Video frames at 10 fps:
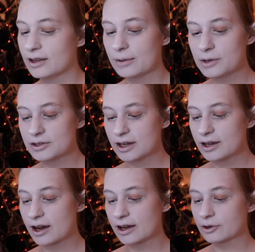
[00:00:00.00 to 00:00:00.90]
I'm using
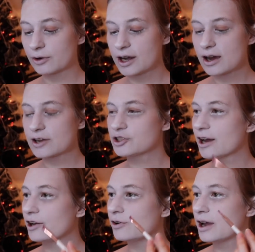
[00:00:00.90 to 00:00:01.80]
a gray
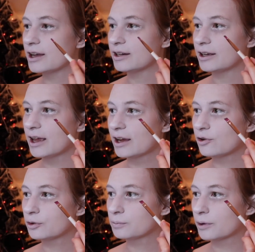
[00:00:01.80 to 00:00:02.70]
eyeshadow and an
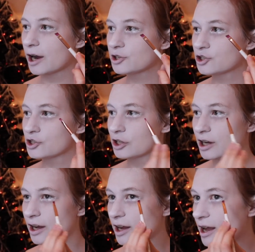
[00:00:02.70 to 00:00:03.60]
angled brush,
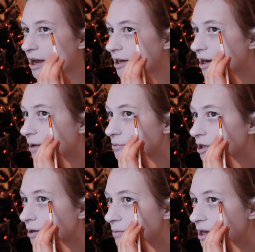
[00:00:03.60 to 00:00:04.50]
and I'm
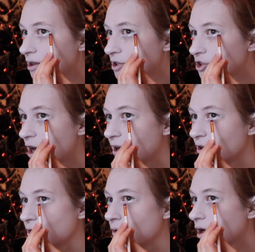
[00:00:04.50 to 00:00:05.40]
gonna make the
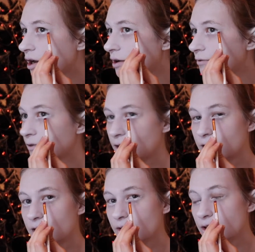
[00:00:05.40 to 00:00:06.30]
shadow of
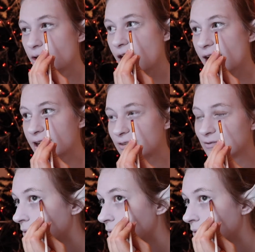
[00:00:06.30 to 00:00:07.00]
your new eye.